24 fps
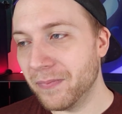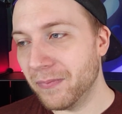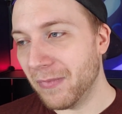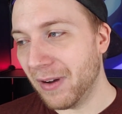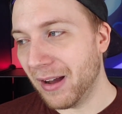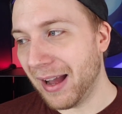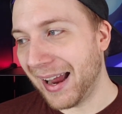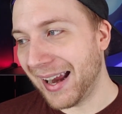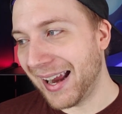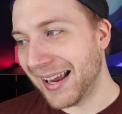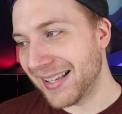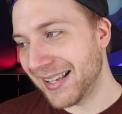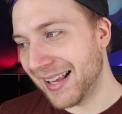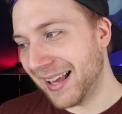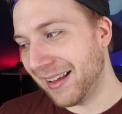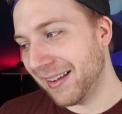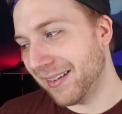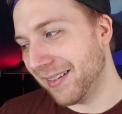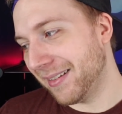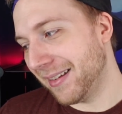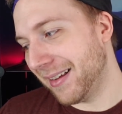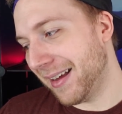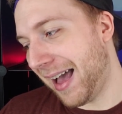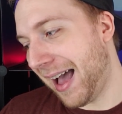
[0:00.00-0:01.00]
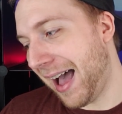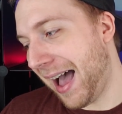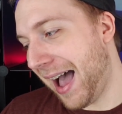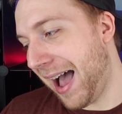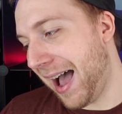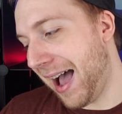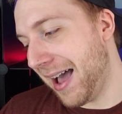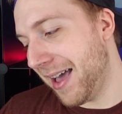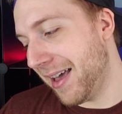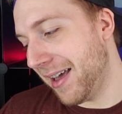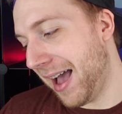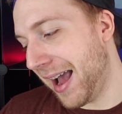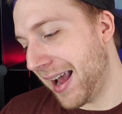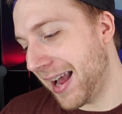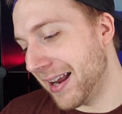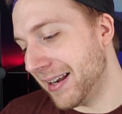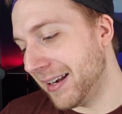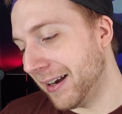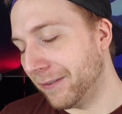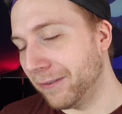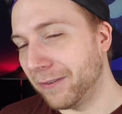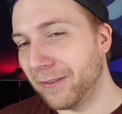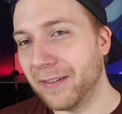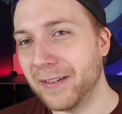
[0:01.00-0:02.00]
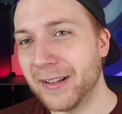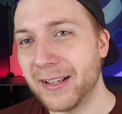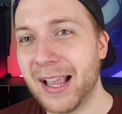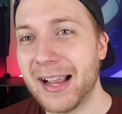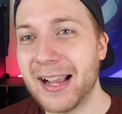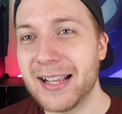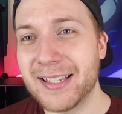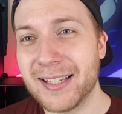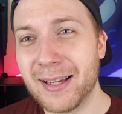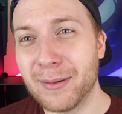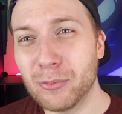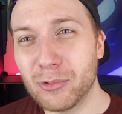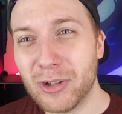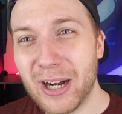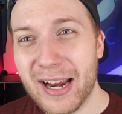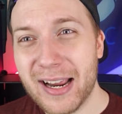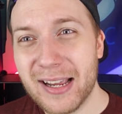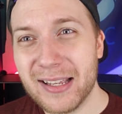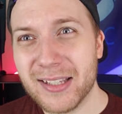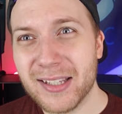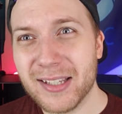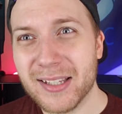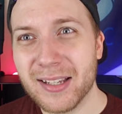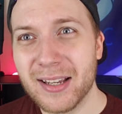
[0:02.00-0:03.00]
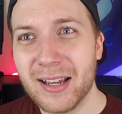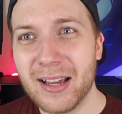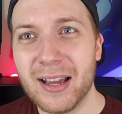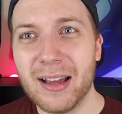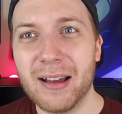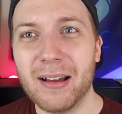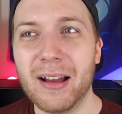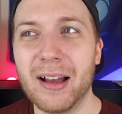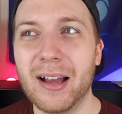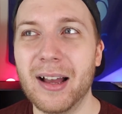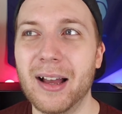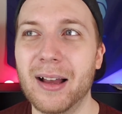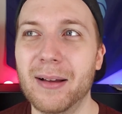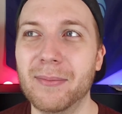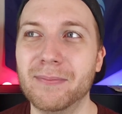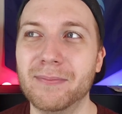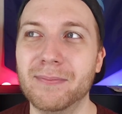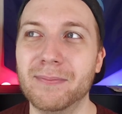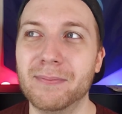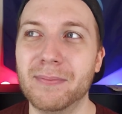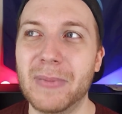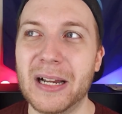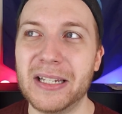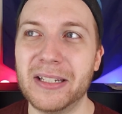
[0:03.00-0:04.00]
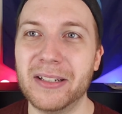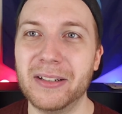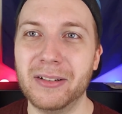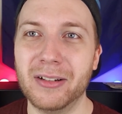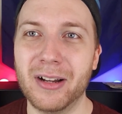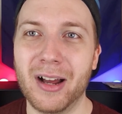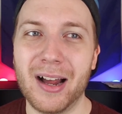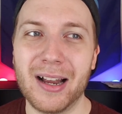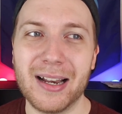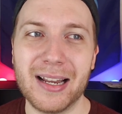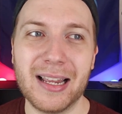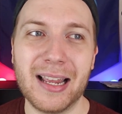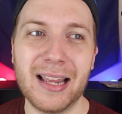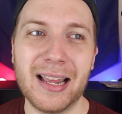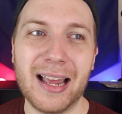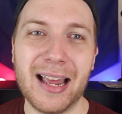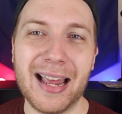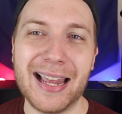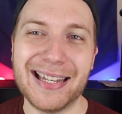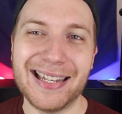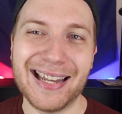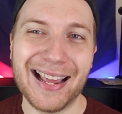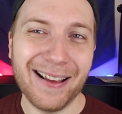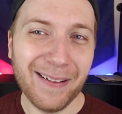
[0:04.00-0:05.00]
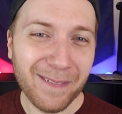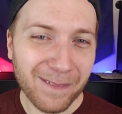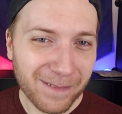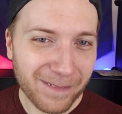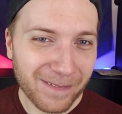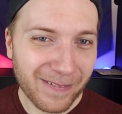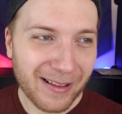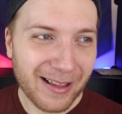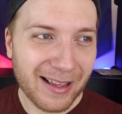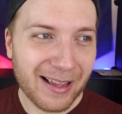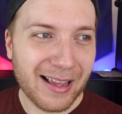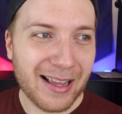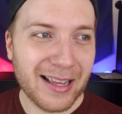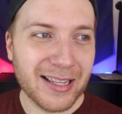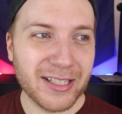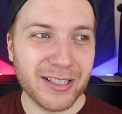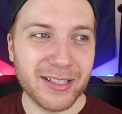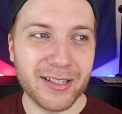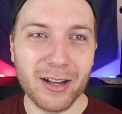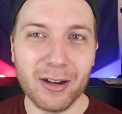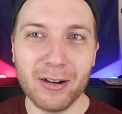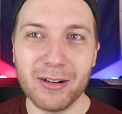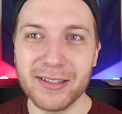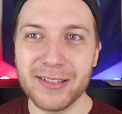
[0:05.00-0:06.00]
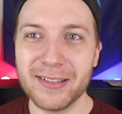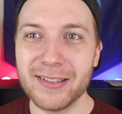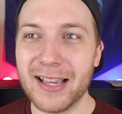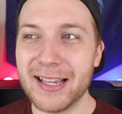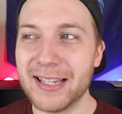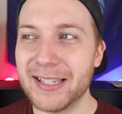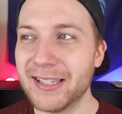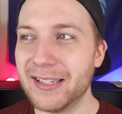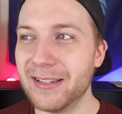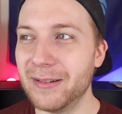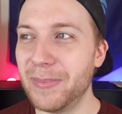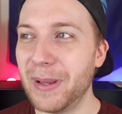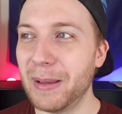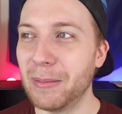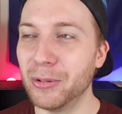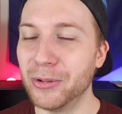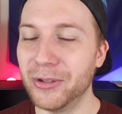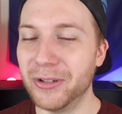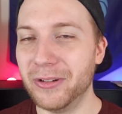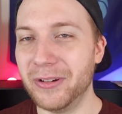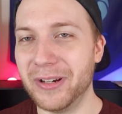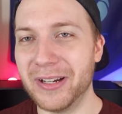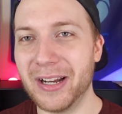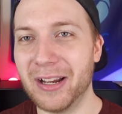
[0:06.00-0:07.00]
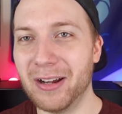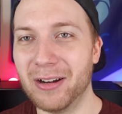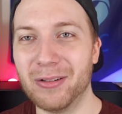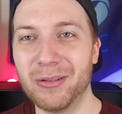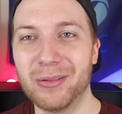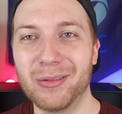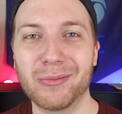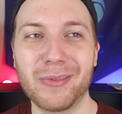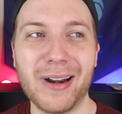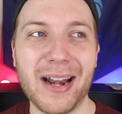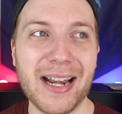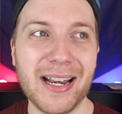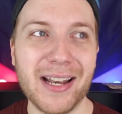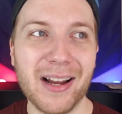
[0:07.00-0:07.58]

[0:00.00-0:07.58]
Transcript: I guess I get enough. I get some raids, but not enough. So it's nice to be able to, you know, raid